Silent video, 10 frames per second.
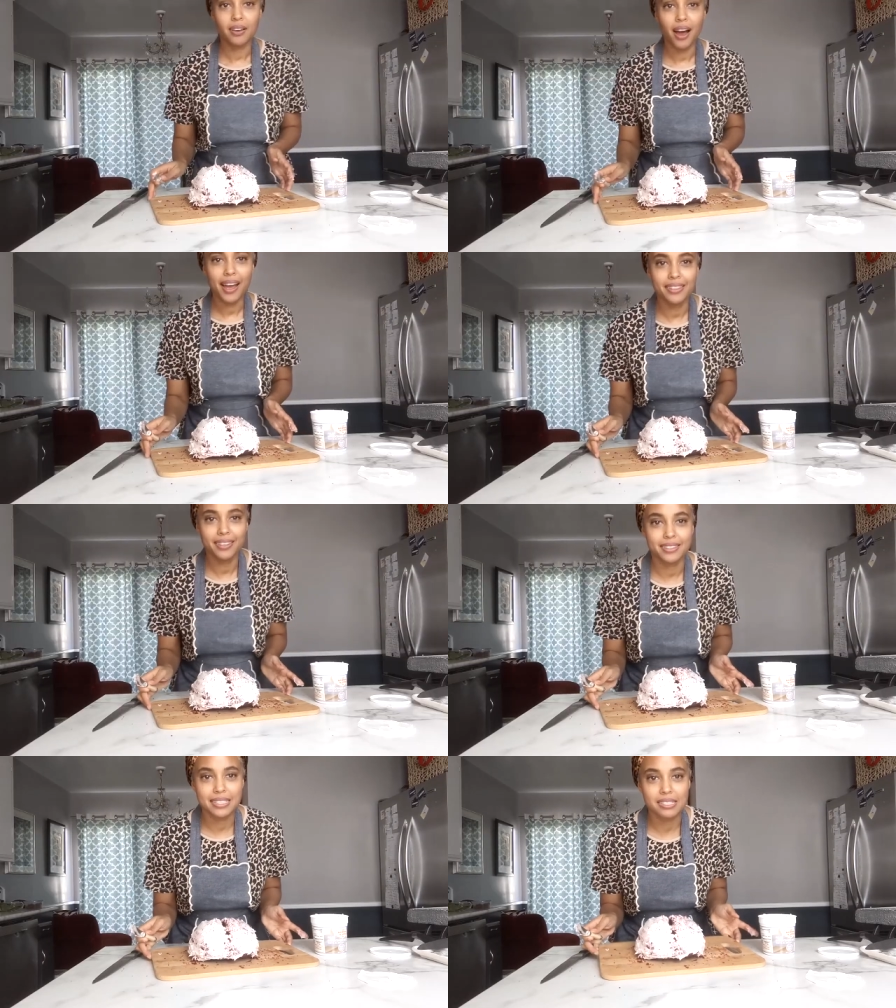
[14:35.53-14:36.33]
So I
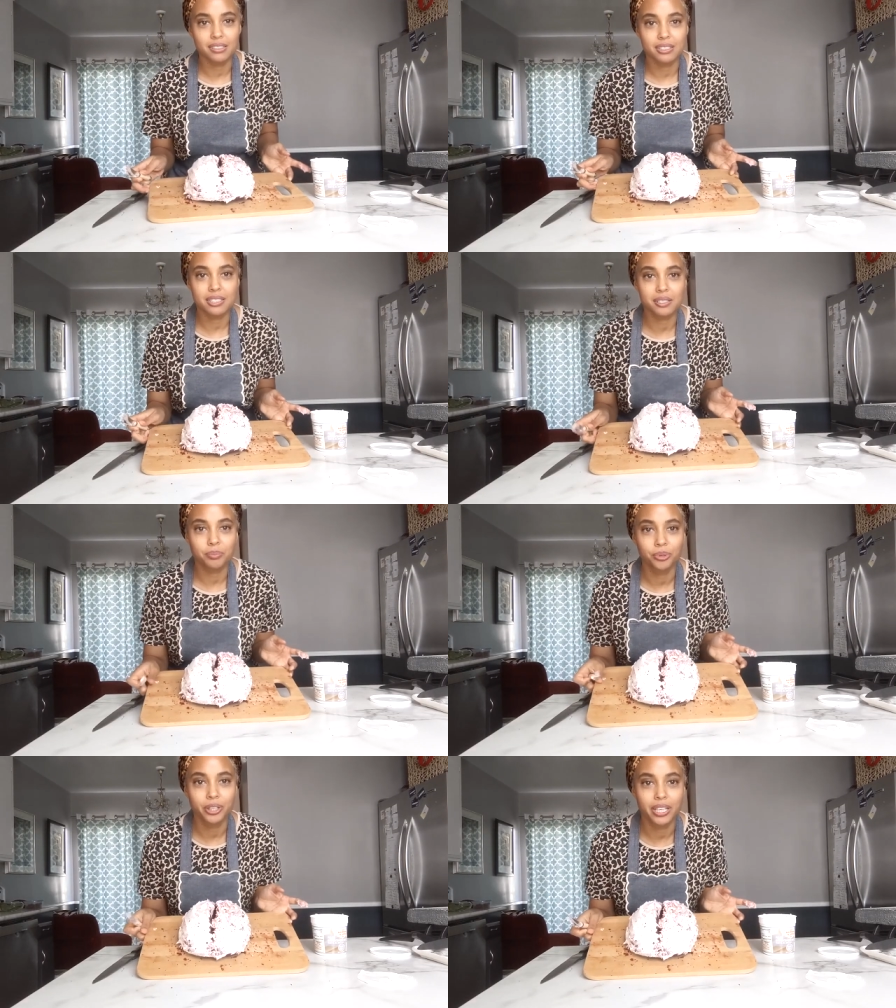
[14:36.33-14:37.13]
think this looks
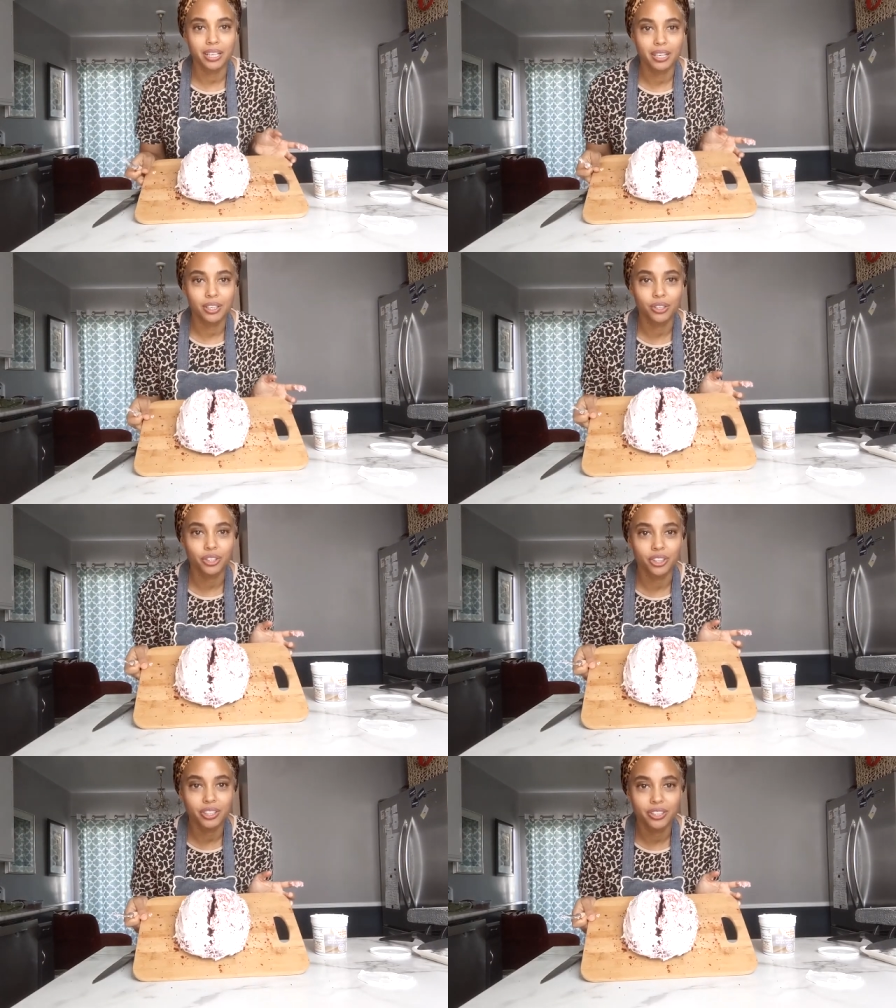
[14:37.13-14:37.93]
pretty
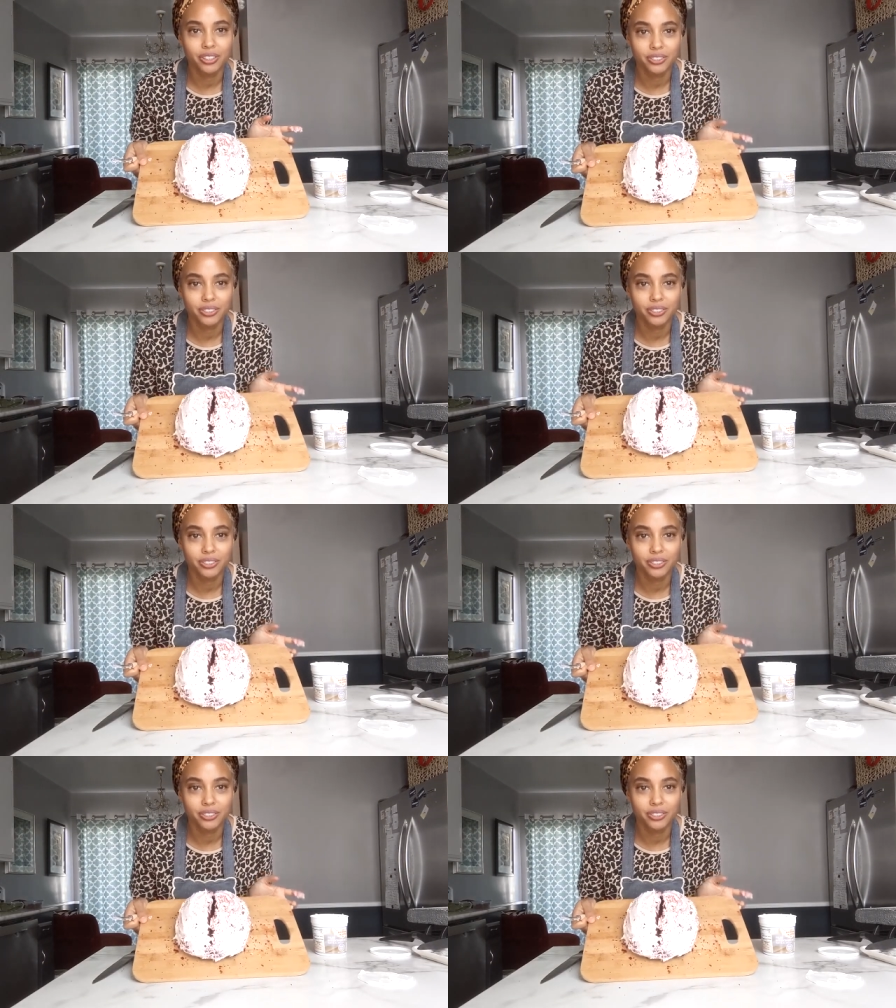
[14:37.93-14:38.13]
good.